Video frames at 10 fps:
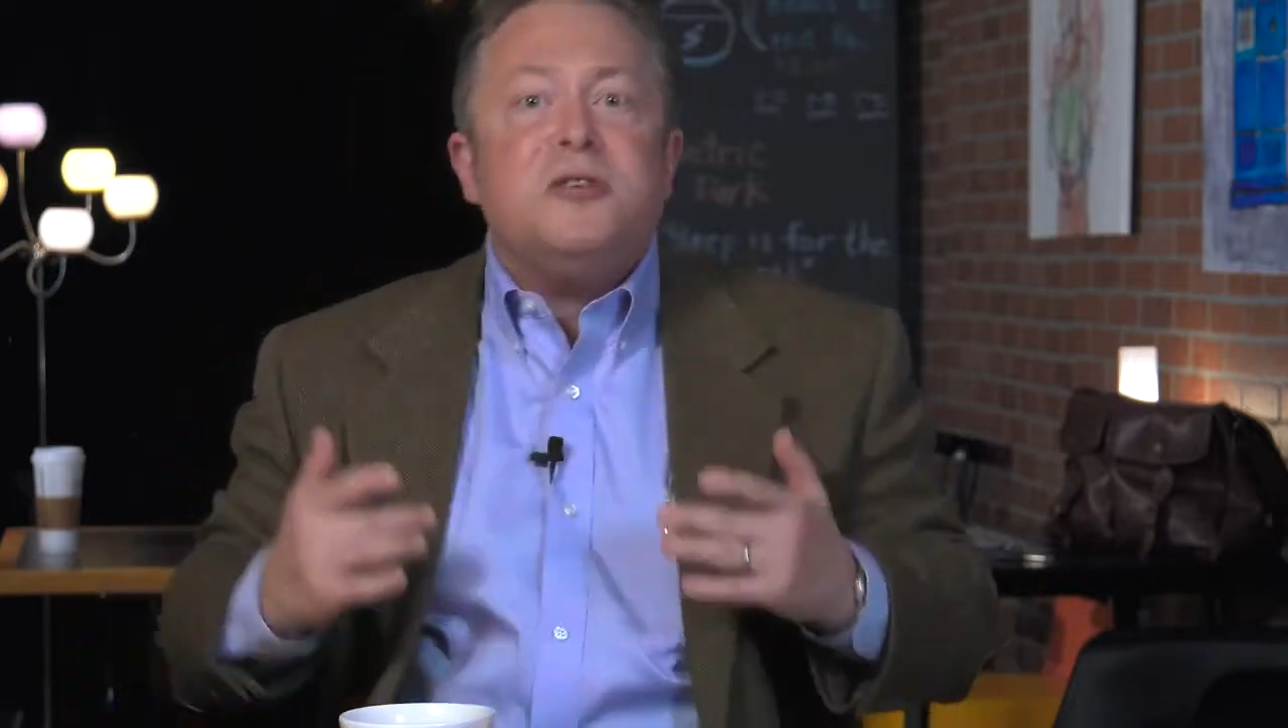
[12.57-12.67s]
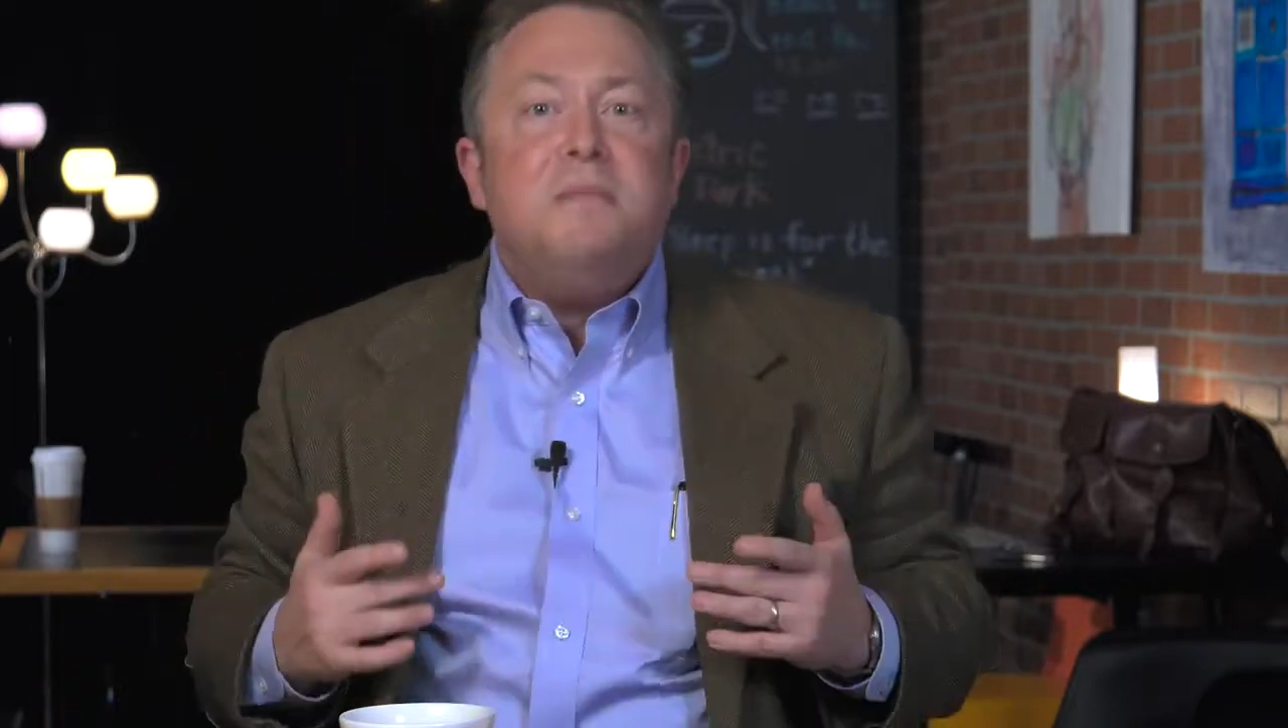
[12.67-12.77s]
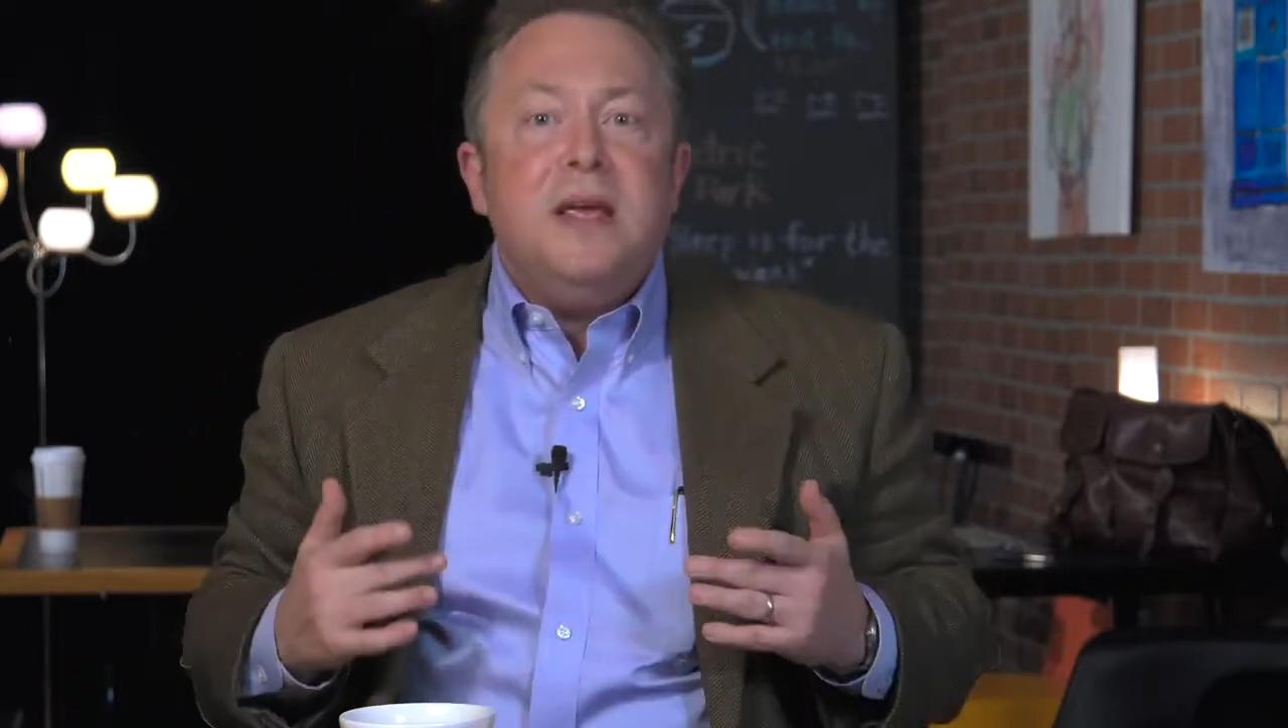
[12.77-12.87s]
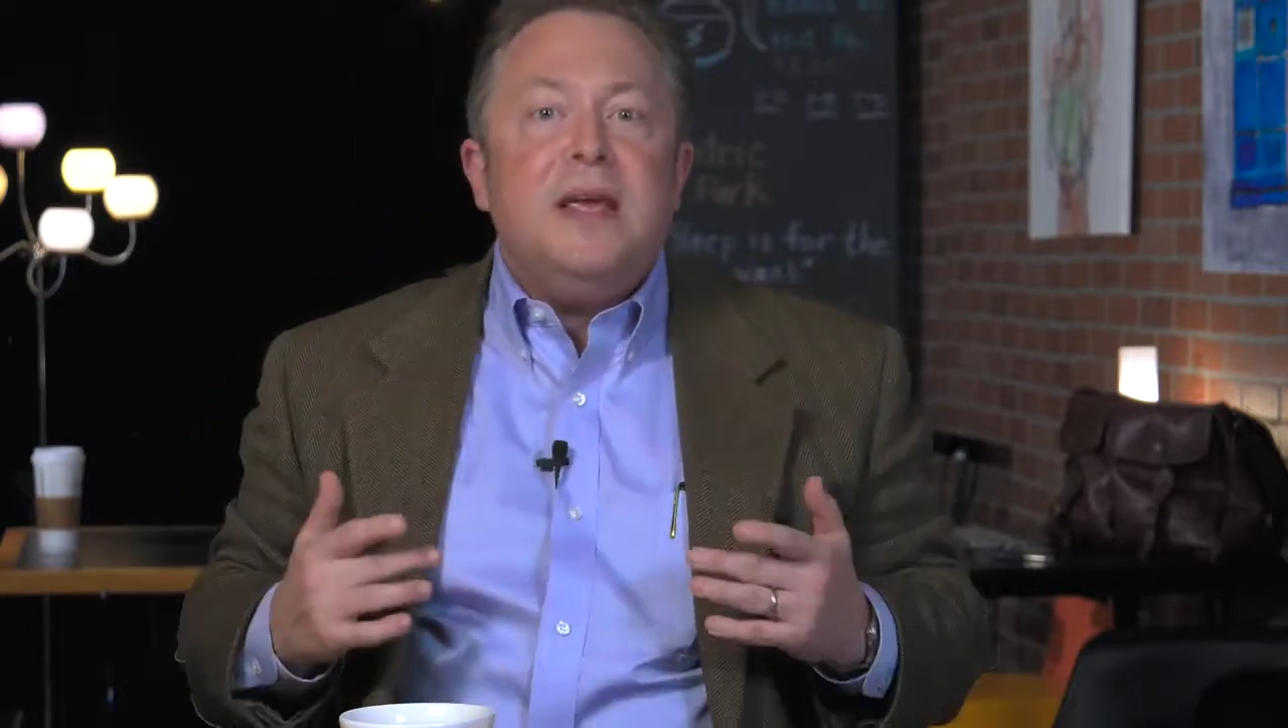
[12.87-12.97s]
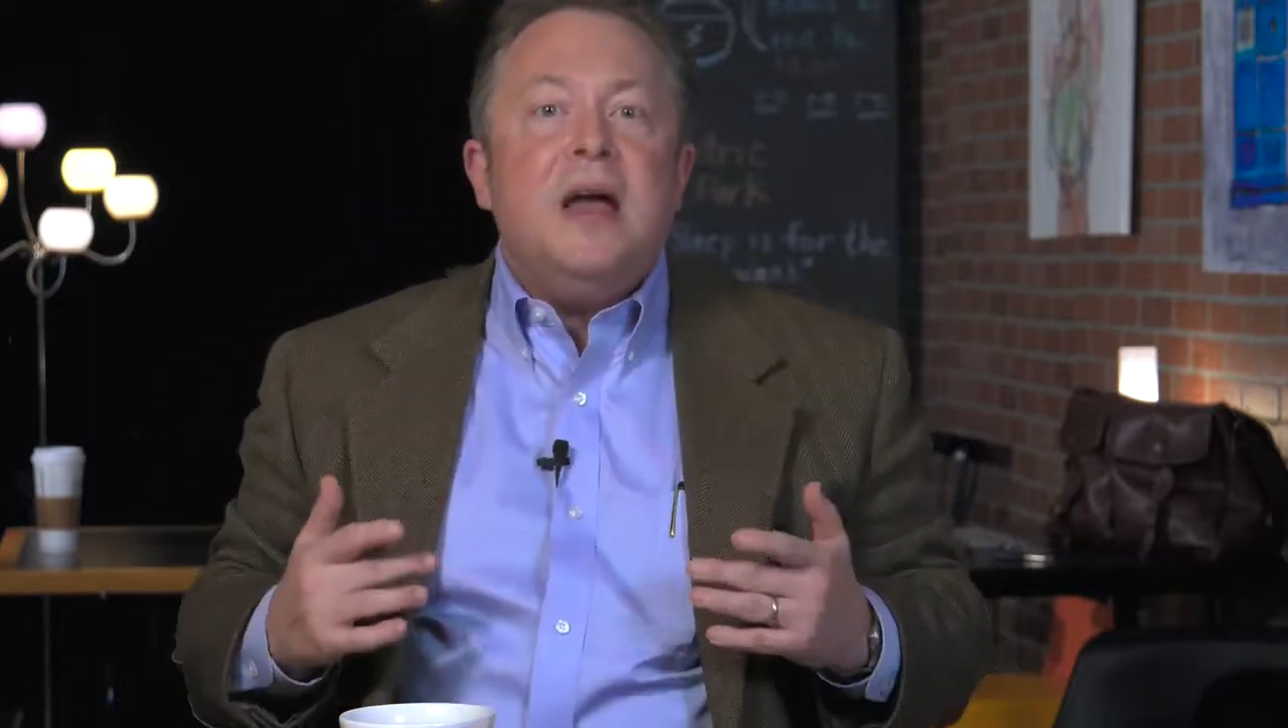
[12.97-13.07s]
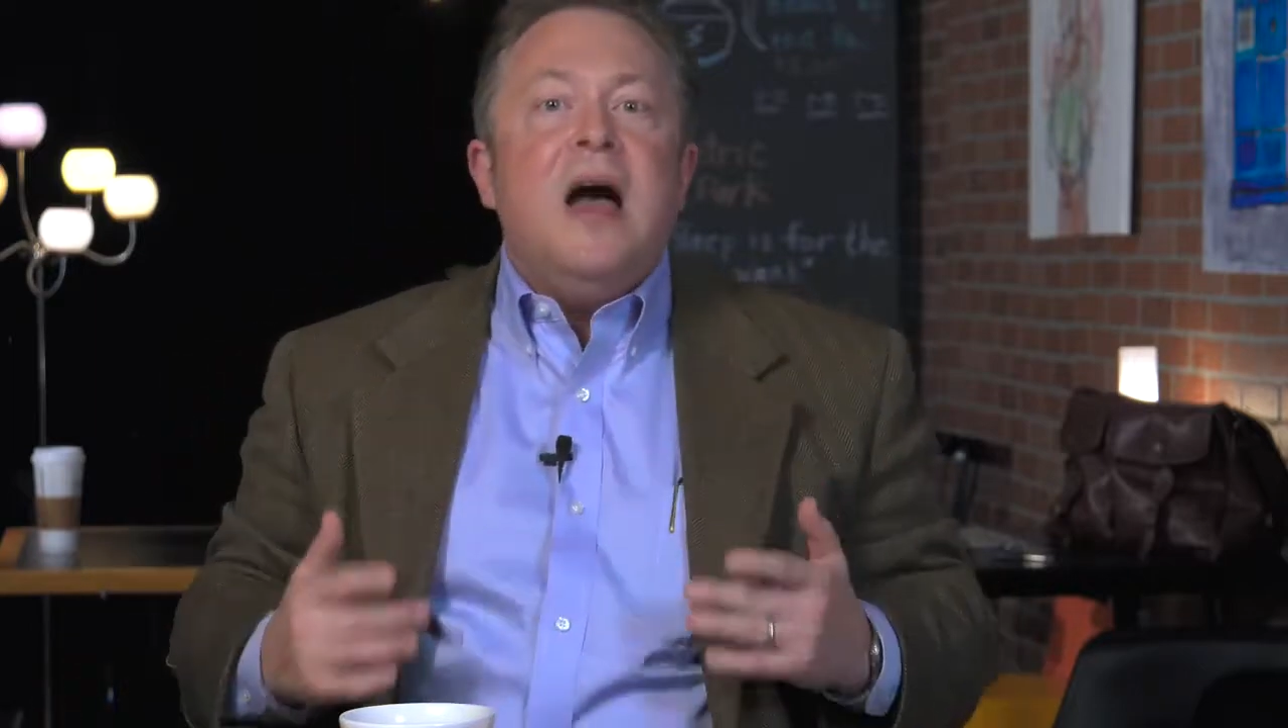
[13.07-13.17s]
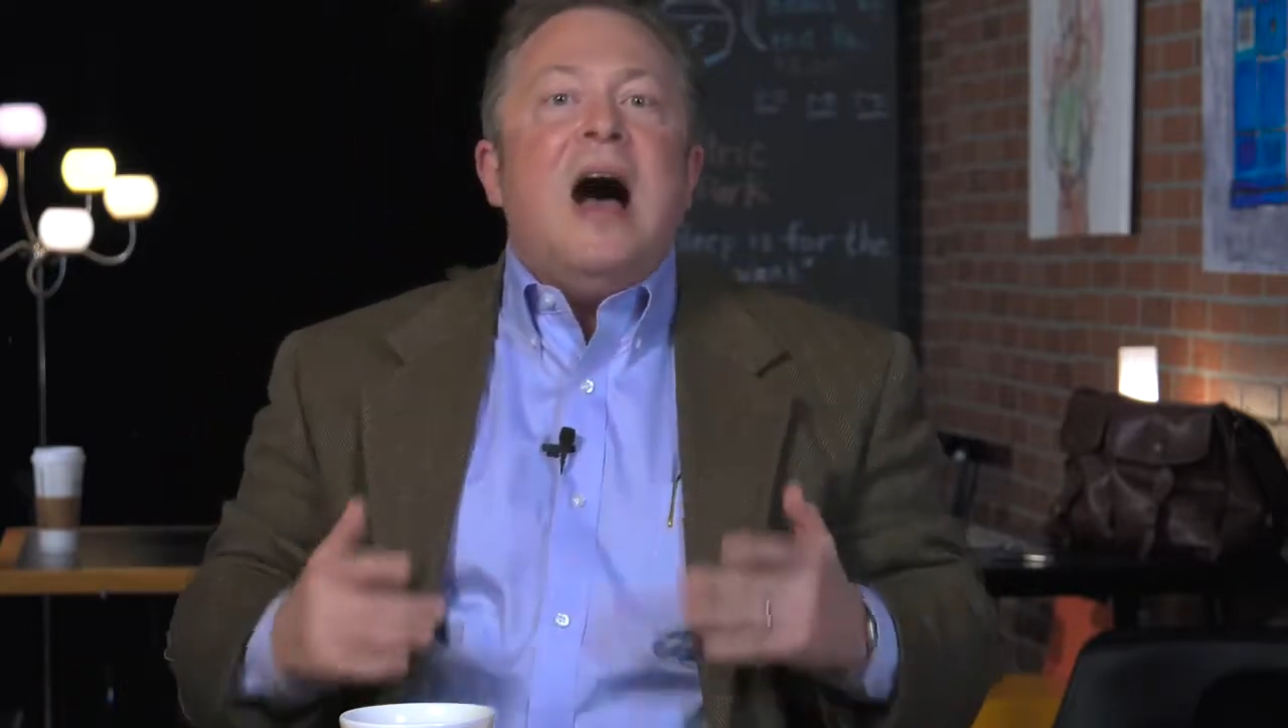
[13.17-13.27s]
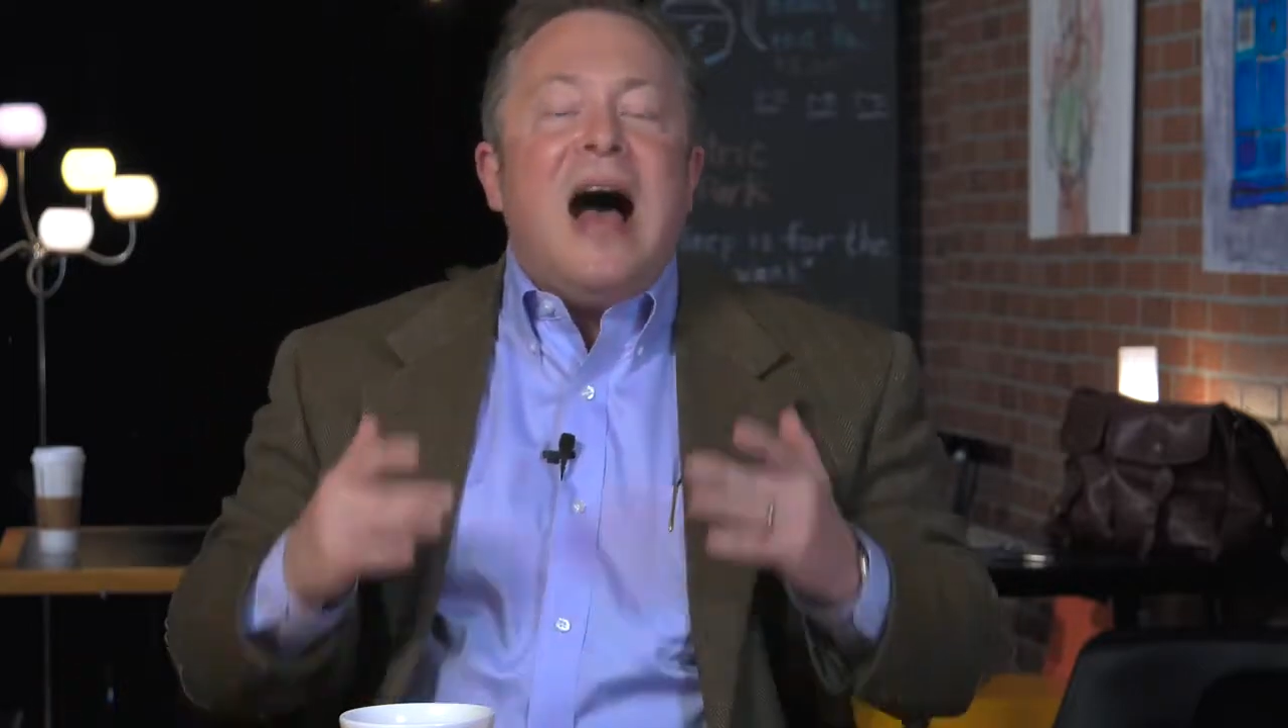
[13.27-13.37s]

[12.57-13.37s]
to me.